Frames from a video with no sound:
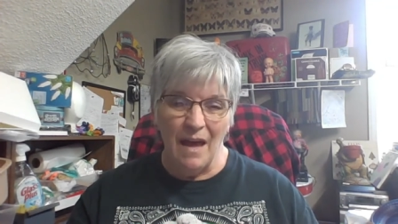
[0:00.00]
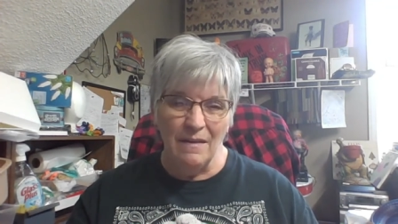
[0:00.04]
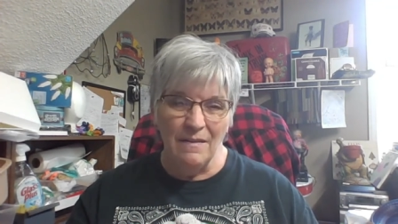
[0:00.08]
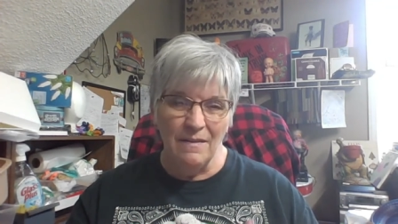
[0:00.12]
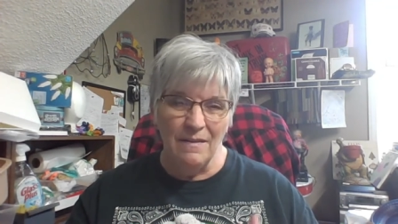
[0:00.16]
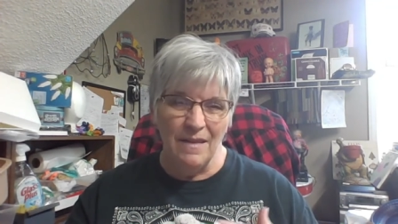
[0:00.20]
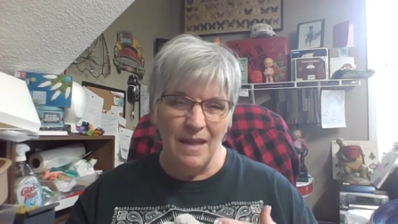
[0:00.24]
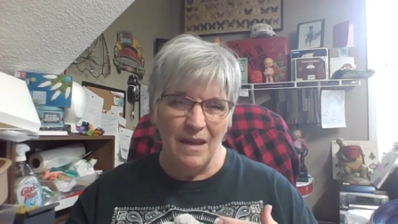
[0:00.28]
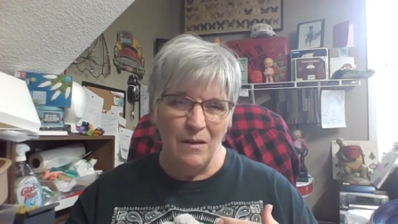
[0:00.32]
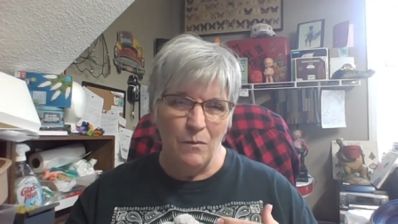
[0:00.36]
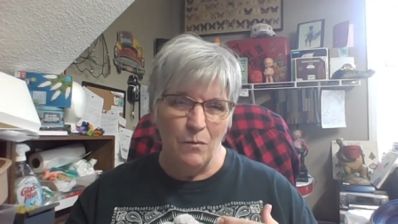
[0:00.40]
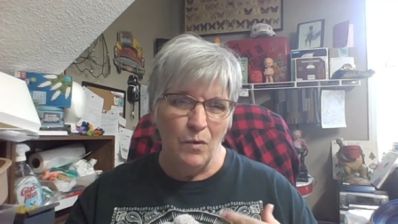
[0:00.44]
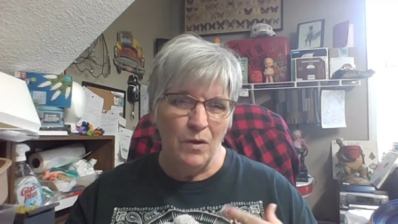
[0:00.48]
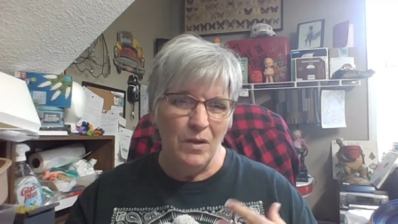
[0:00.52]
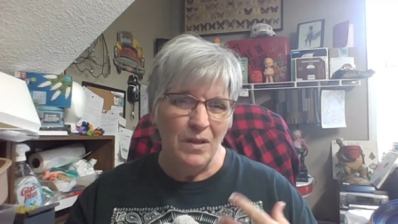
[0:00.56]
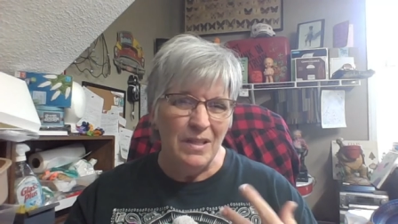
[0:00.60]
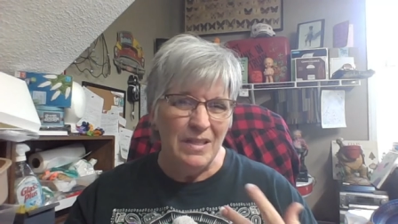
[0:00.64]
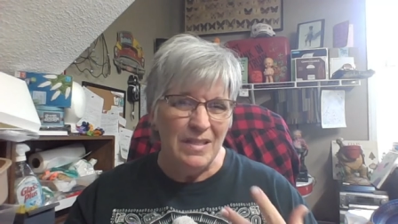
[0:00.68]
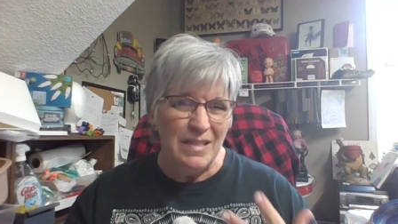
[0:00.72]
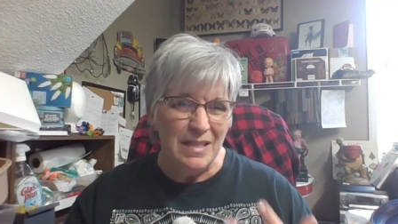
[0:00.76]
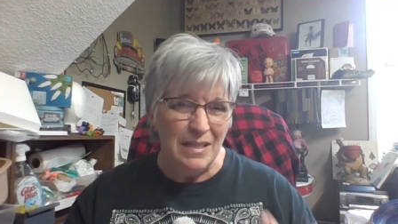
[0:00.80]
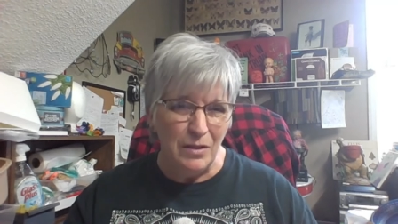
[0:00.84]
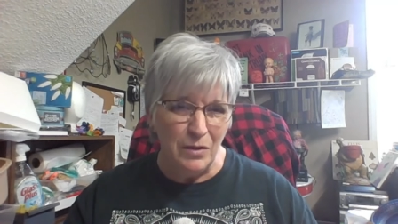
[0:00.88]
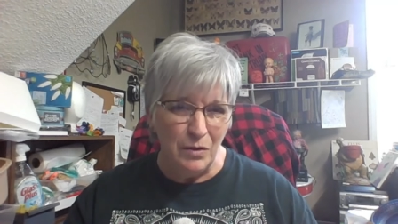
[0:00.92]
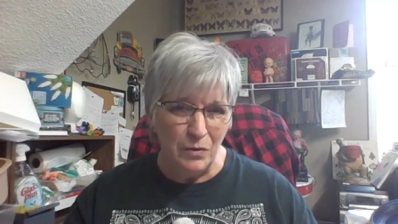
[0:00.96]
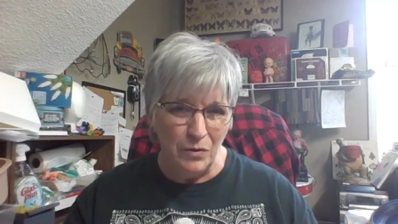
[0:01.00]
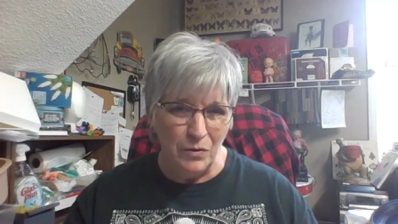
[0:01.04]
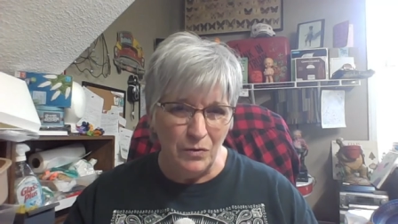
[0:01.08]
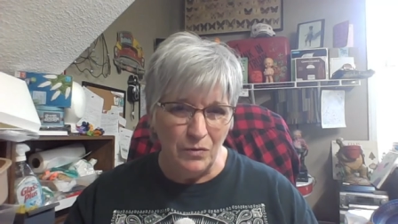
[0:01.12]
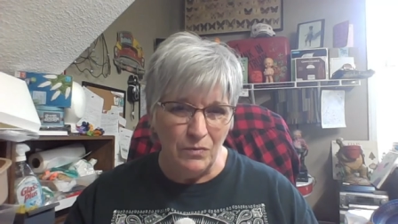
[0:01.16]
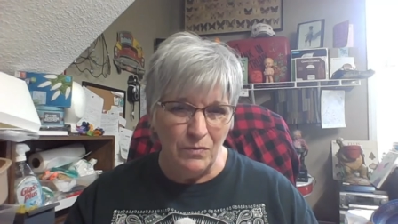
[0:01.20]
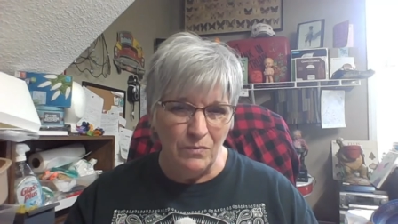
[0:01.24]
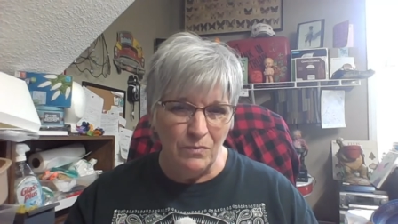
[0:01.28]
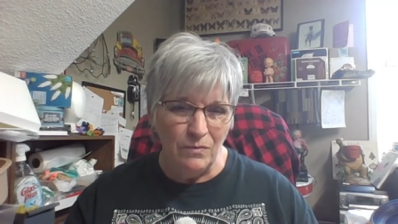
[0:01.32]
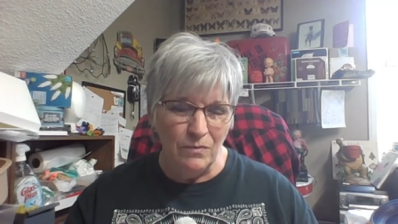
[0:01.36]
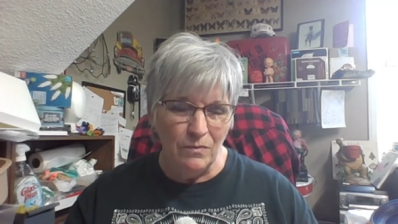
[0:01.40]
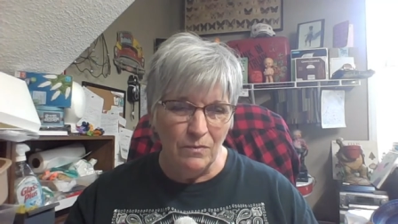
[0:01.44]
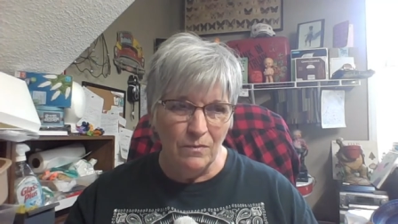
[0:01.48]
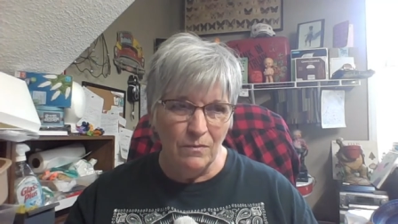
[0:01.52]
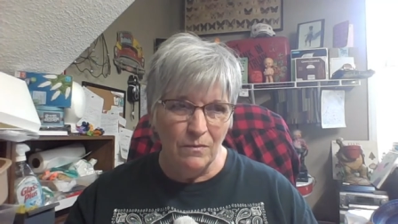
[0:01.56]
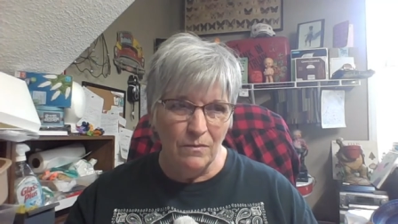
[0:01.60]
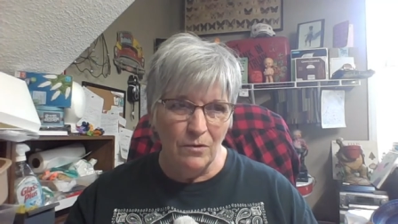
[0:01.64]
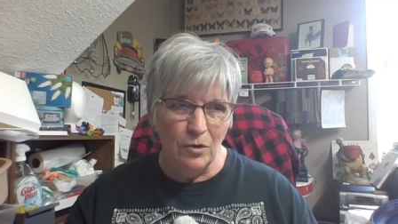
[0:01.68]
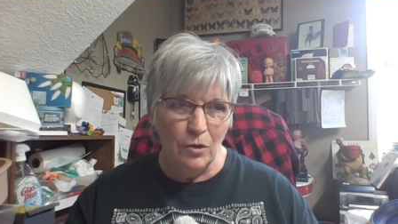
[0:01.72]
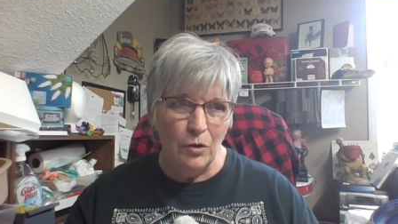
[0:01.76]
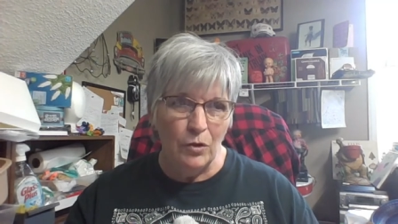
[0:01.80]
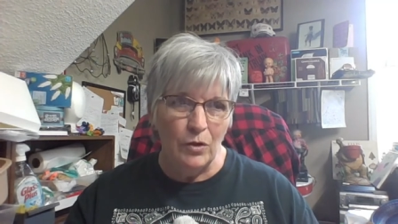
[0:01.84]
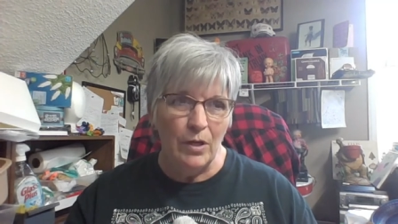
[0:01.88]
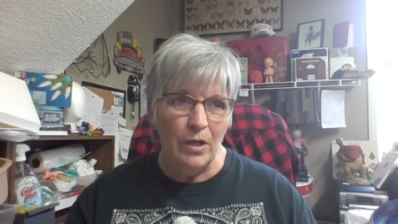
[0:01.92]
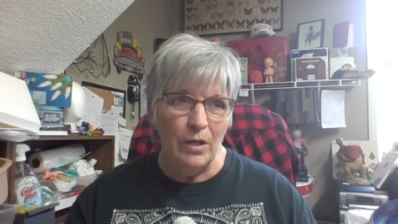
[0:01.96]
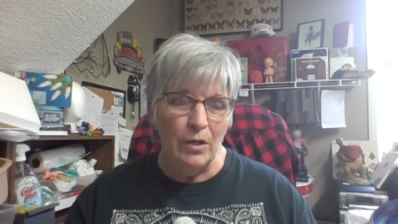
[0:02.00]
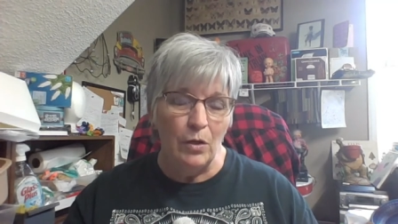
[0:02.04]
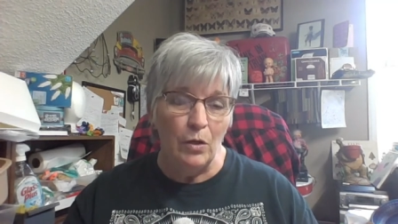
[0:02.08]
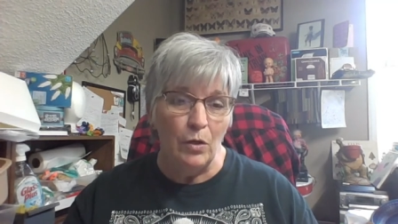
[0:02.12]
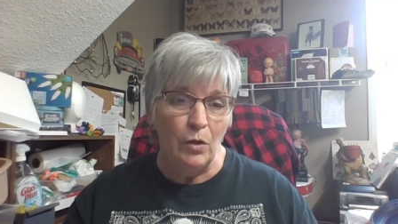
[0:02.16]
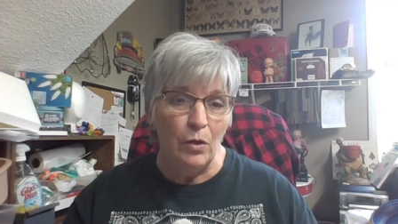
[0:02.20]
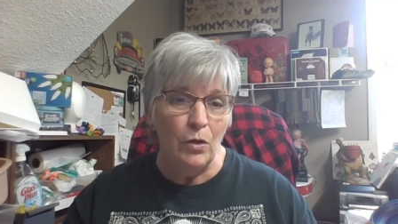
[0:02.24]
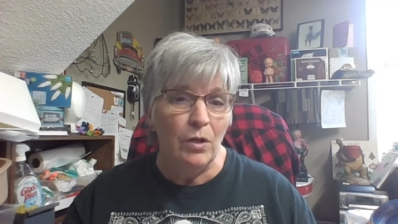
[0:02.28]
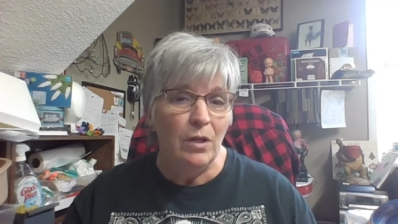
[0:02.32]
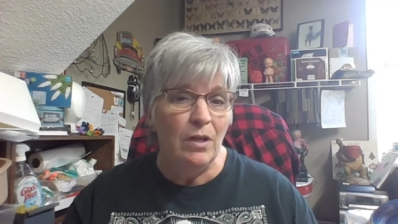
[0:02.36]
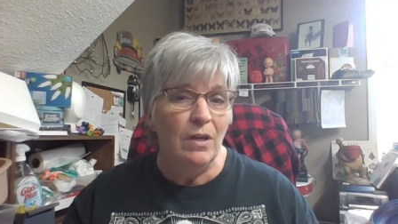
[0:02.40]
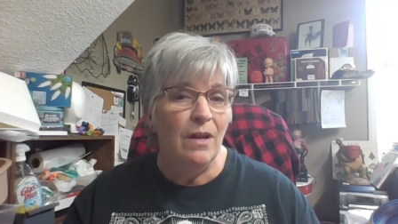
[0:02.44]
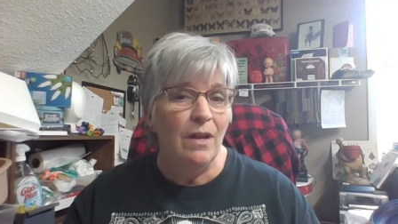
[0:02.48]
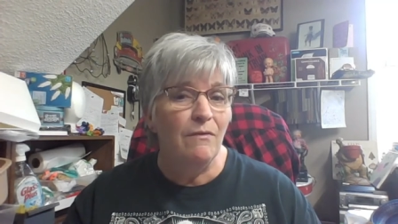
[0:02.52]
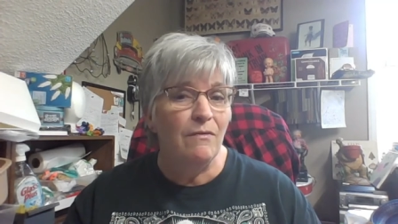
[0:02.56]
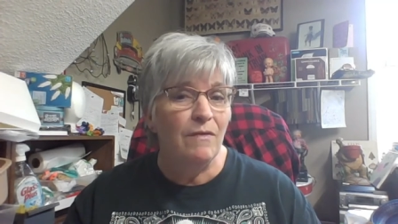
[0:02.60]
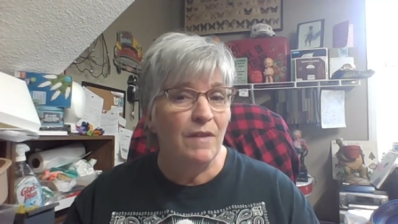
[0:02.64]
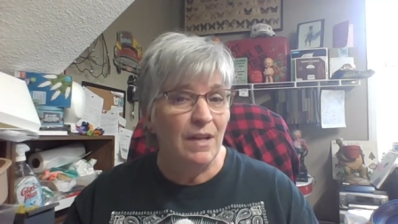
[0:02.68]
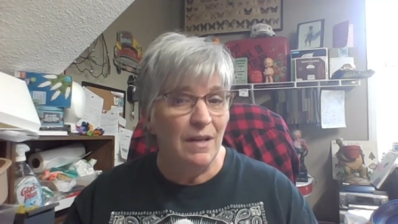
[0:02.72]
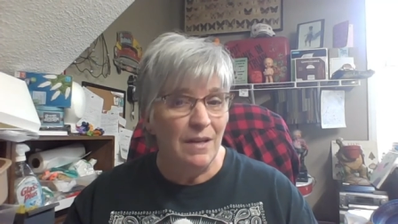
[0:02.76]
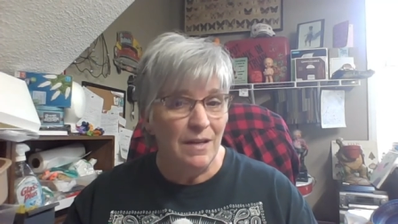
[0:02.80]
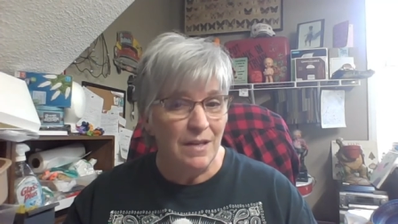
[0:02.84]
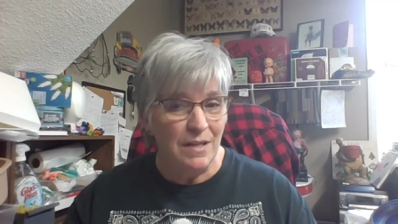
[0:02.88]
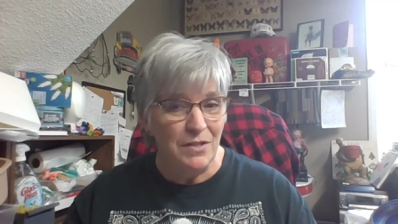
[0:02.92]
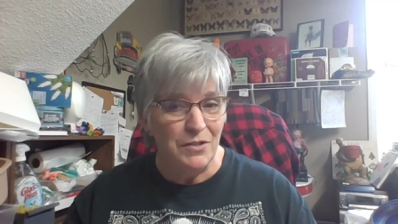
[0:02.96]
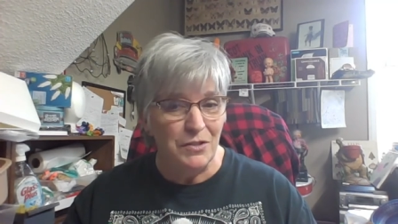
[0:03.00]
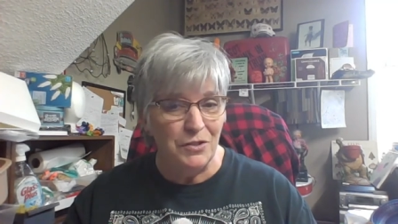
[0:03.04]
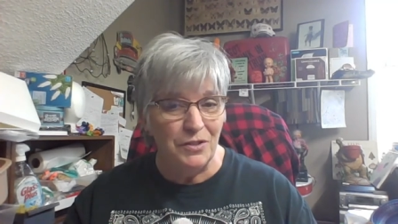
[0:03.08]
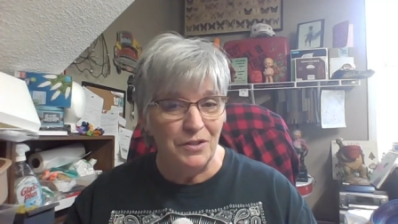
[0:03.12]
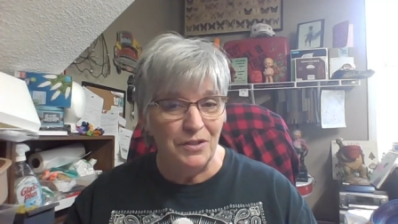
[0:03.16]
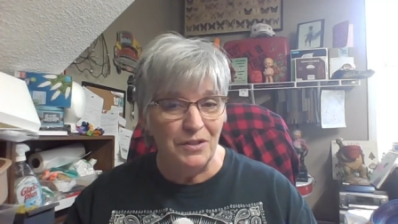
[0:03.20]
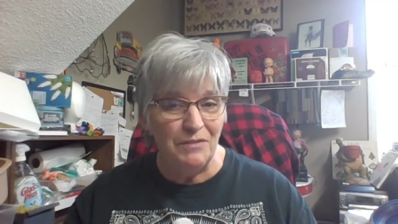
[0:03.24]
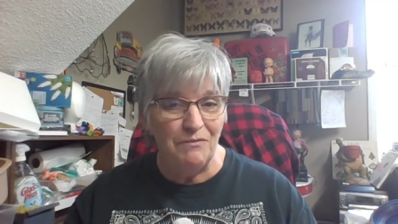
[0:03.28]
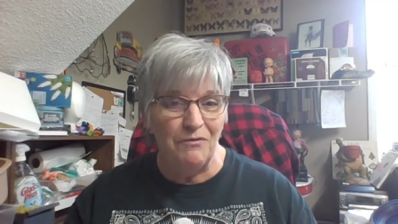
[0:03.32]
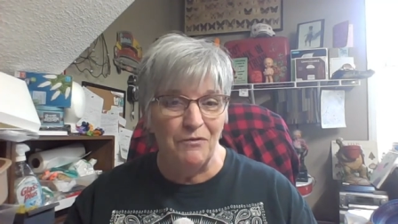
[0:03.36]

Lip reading: they really didn't look in good enough condition